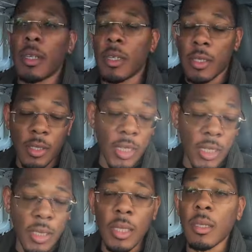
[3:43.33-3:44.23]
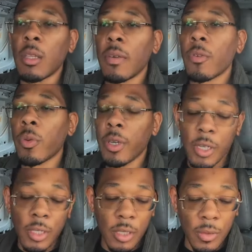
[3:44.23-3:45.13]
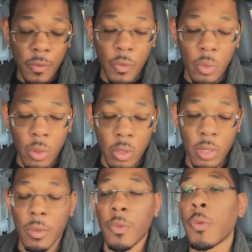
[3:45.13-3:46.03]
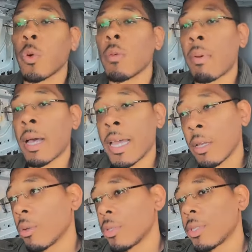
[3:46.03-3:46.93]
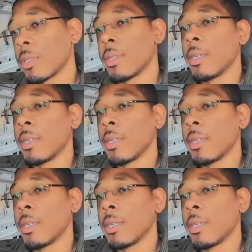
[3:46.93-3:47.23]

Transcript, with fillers: It's 16 deliveries for four miles.